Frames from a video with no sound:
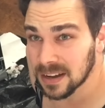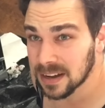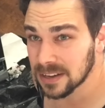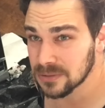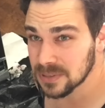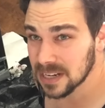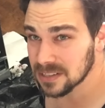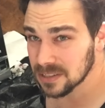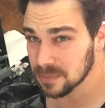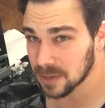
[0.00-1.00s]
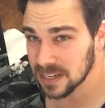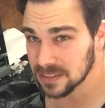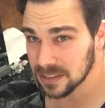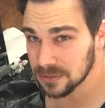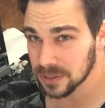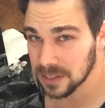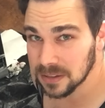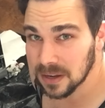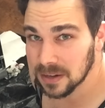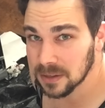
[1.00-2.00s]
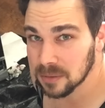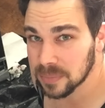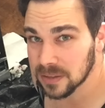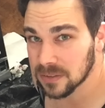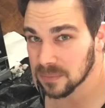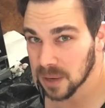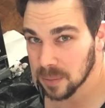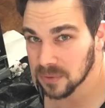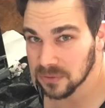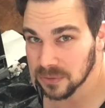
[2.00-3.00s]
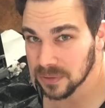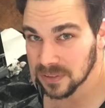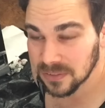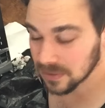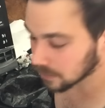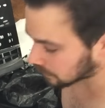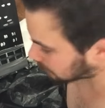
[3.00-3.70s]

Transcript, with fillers: Uh, this one's actually surprisingly tricky, a lot of little bits and bobbles to it, so...